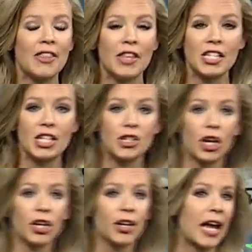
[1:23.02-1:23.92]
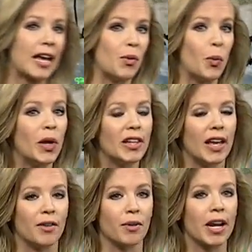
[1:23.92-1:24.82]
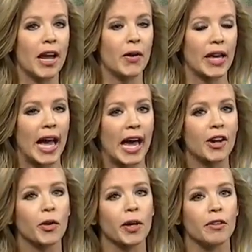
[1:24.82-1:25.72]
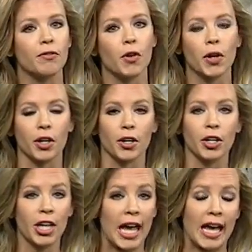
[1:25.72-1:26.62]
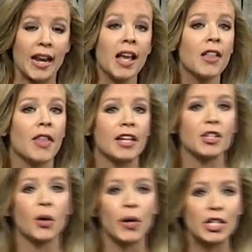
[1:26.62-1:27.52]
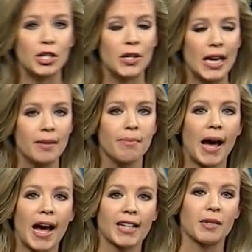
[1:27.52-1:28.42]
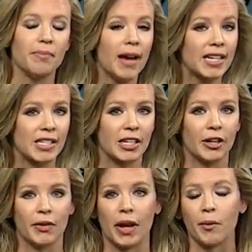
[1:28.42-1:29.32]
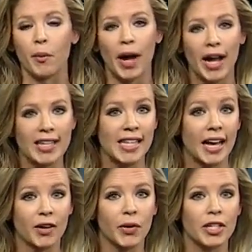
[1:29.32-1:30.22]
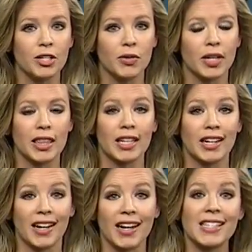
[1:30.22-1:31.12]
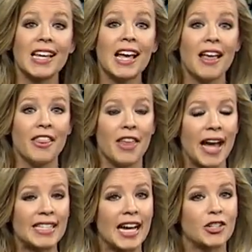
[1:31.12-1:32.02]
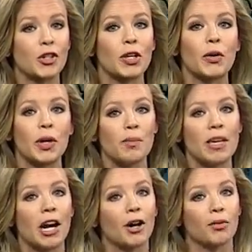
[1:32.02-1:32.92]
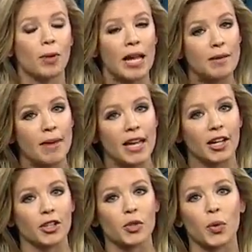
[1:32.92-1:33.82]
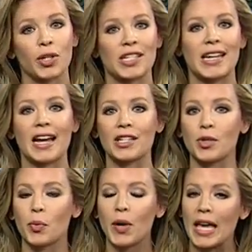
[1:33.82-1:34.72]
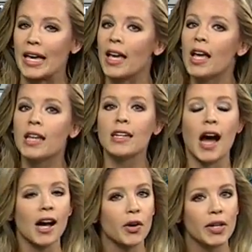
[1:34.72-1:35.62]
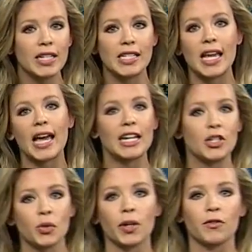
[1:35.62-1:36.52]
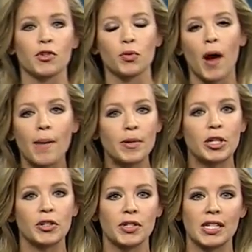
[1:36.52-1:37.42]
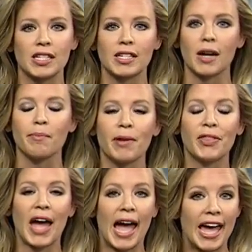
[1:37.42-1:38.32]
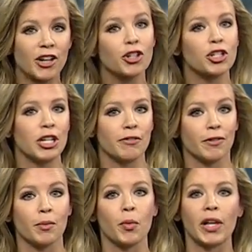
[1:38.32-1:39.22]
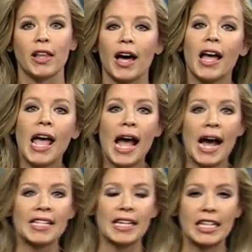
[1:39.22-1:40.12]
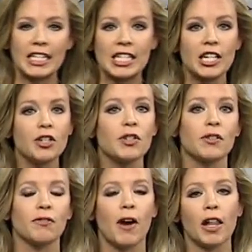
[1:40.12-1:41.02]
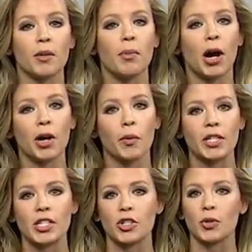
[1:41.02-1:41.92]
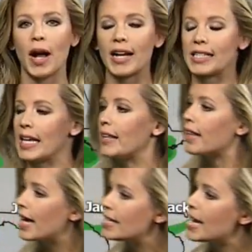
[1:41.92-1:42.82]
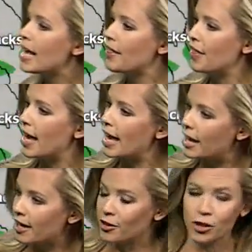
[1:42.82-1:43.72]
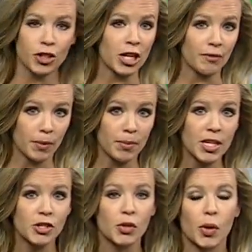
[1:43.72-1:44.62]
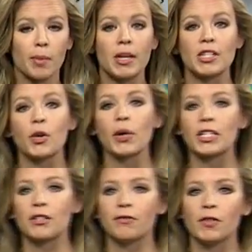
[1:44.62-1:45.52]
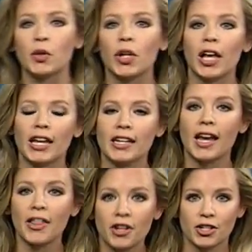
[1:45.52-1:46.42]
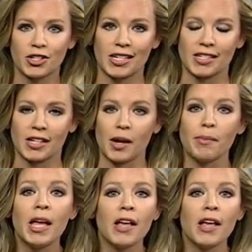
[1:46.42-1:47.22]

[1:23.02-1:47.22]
This is Hurricane Willa, right now a Category 4 hurricane that's going to impact Mexico. Now, why is that going to do anything to us? That's actually going to be our rainmaker towards next week. Not going to see any sort of tropical system, but the energy from Willa as it continues to fall apart once it tracks inland, the energy from this storm is going to fuel another system